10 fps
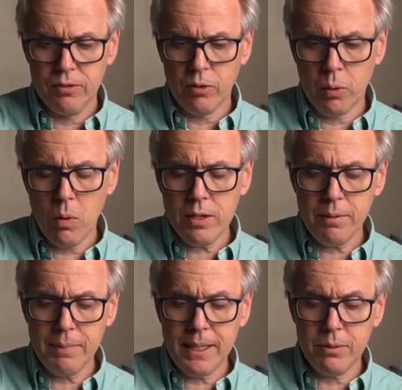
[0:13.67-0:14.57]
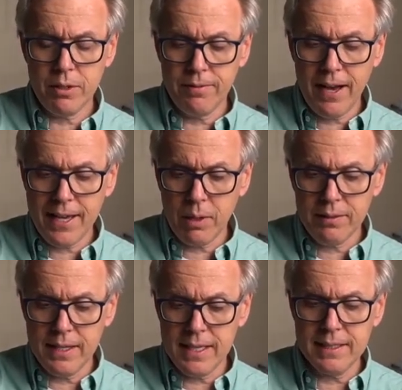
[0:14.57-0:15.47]
So we want to be able to
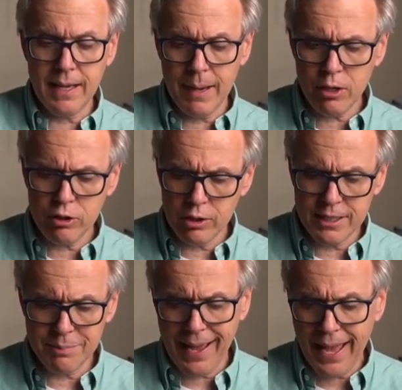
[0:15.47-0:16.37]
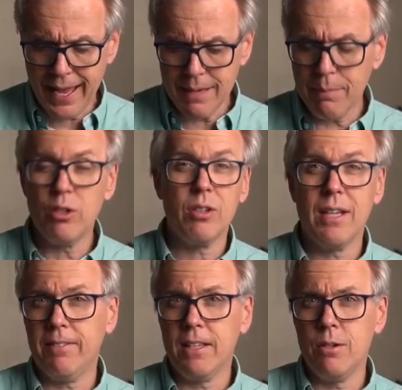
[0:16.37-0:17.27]
evaluate these. I'm going to do these by hand, but you can
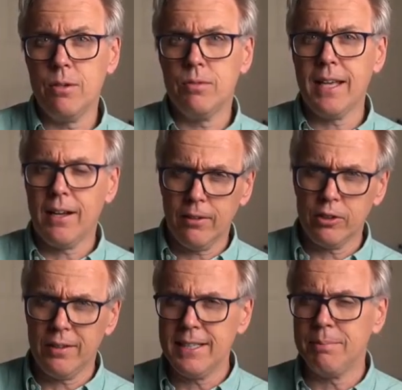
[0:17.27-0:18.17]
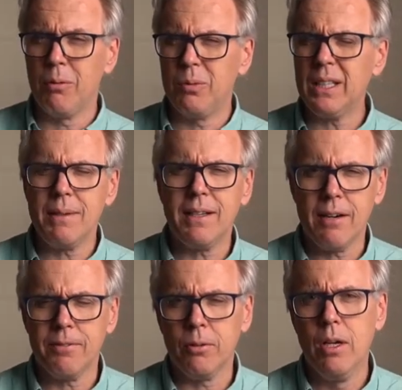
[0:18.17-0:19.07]
definitely use calculator on these, but really be
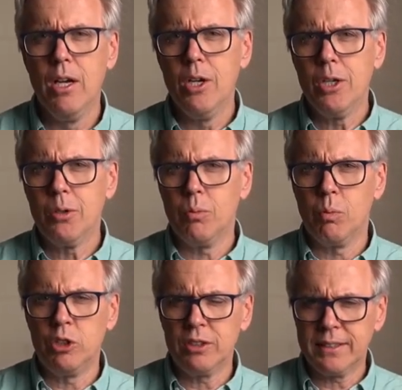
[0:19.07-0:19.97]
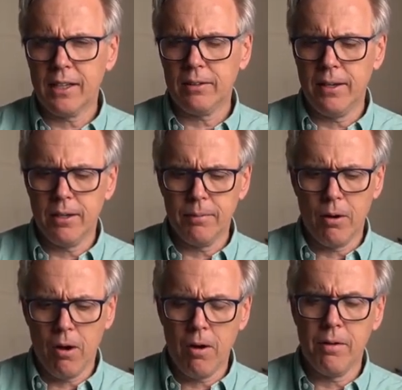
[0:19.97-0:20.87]
careful when using calculator
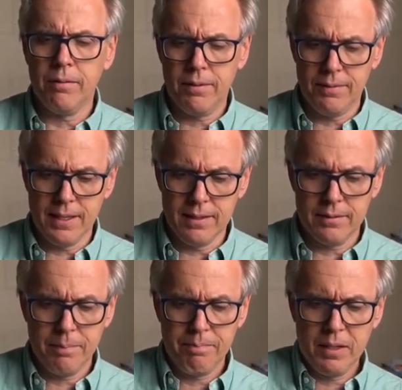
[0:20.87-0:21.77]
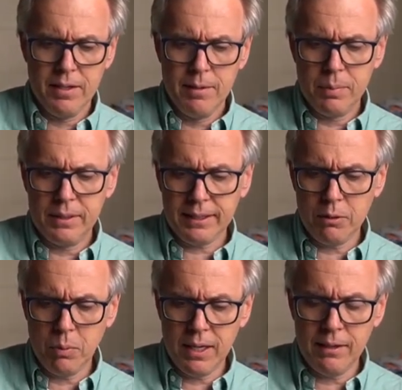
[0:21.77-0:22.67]
on these, particularly
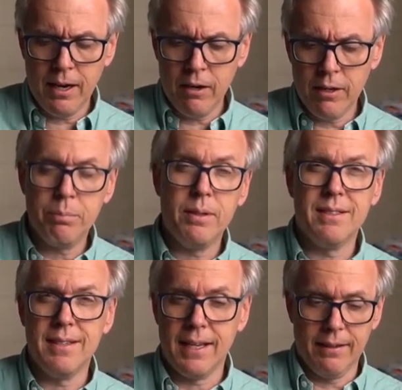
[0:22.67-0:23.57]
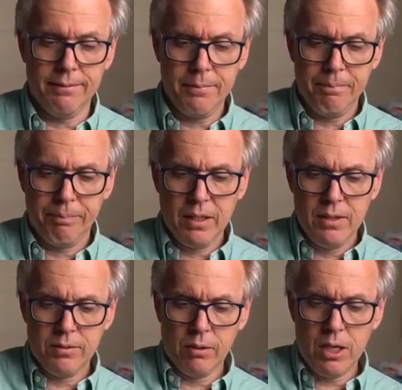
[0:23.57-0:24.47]
when our input is negative.
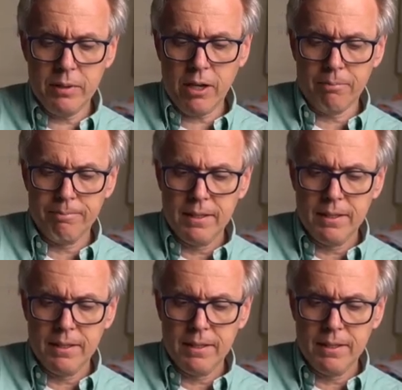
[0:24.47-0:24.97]
So here we go.